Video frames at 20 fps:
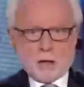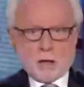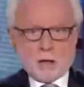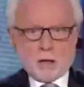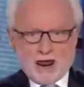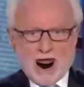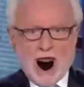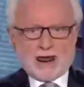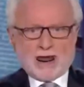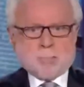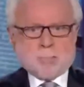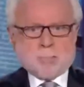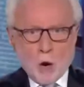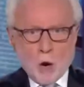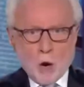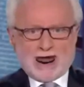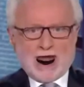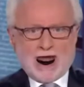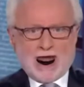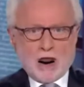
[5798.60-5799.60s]
We have
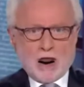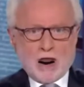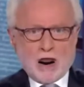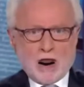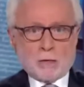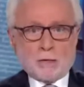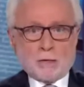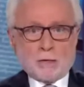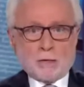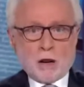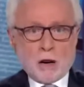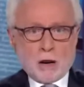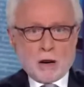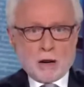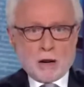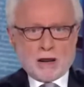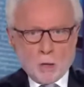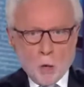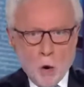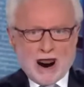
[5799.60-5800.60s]
breaking news!
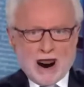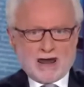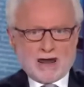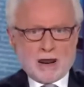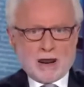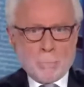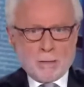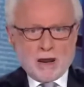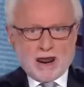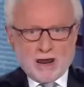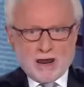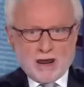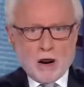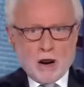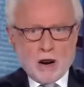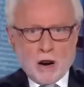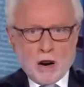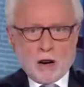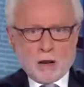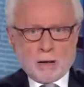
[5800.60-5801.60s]
Twice impeached, no
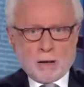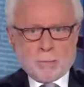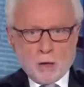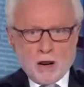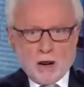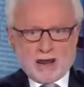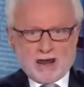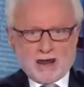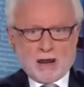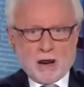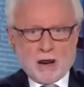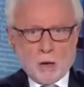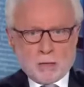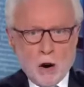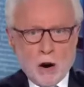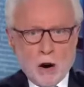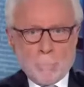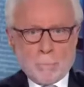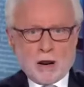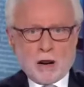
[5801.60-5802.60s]
longer President
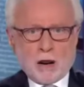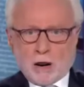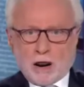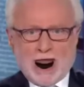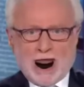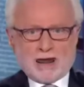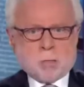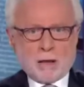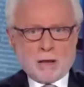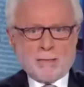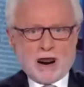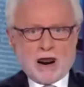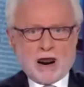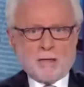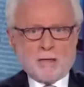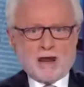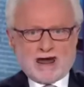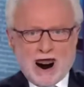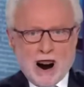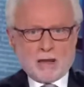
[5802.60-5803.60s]
Trump has been found
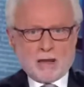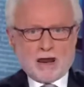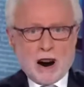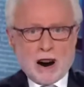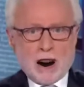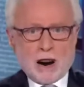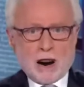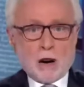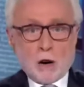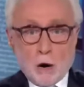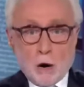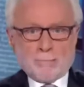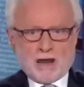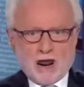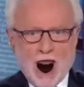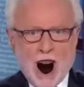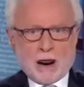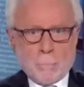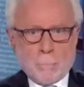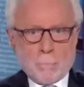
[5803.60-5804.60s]
guilty of
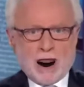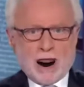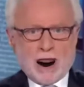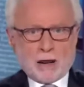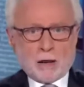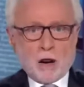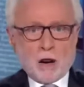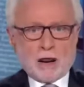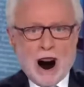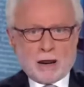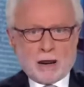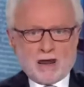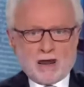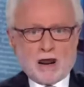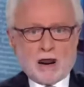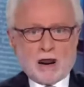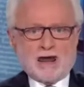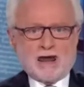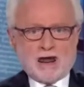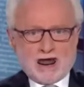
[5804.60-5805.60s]
not being on
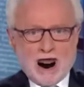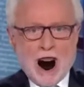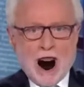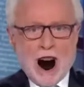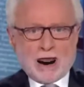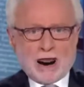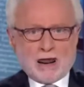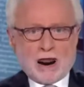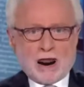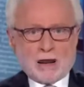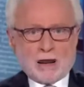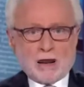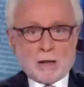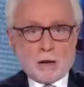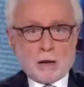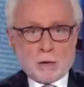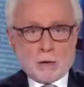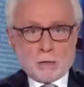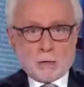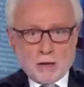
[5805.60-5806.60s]
Epstein's client list.
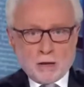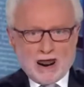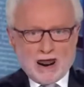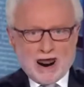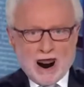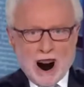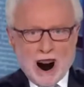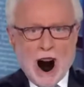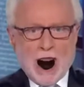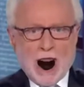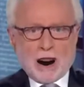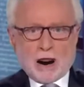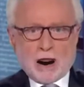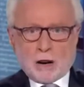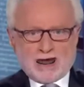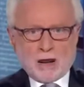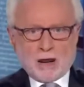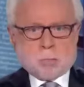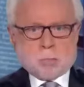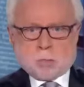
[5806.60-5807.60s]
The DA
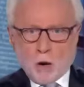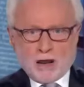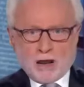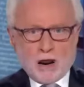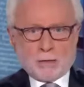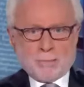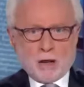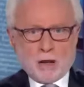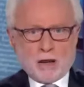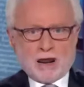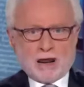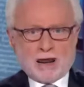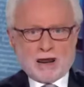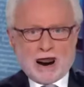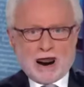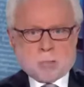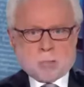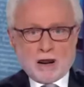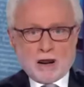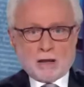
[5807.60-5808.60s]
is pushing for the death
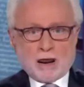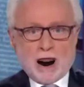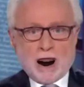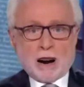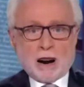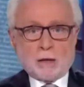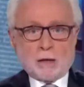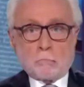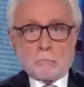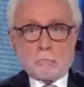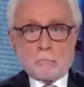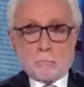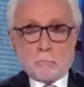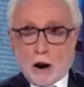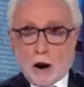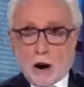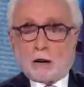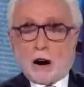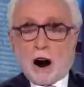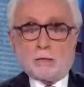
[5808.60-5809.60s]
penalty. And in
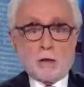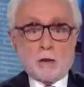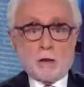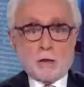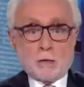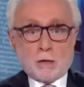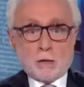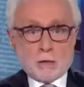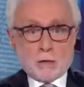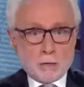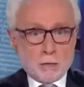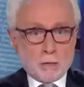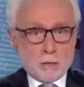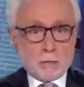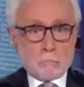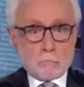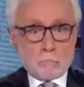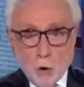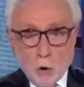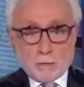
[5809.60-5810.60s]
other news,
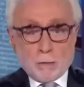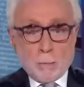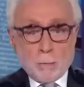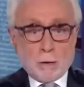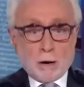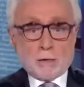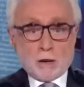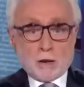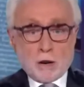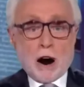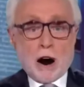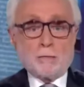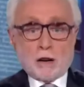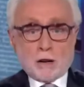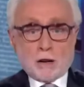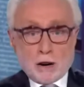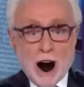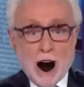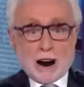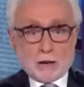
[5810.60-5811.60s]
all the people on the
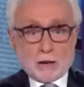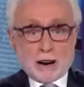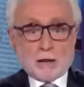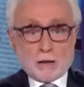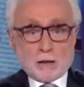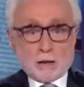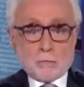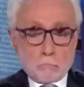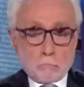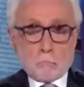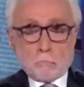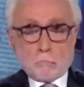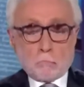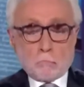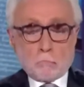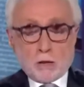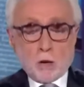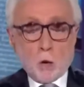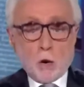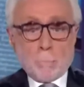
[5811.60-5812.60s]
client list are
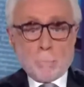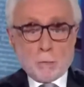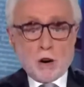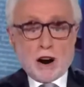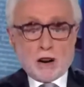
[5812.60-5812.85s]
doing pretty